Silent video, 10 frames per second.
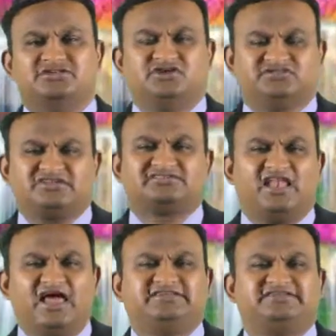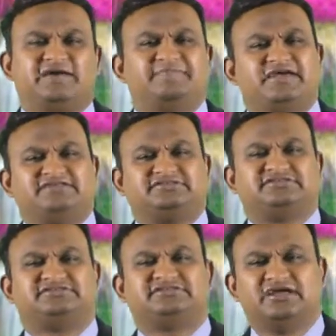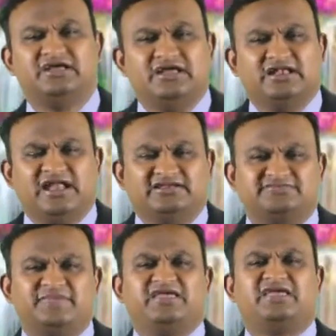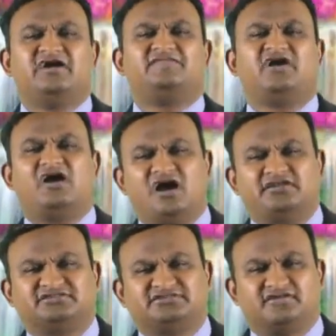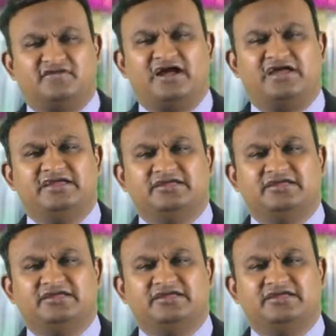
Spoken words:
So just like Jabez, let us make it our heart's cry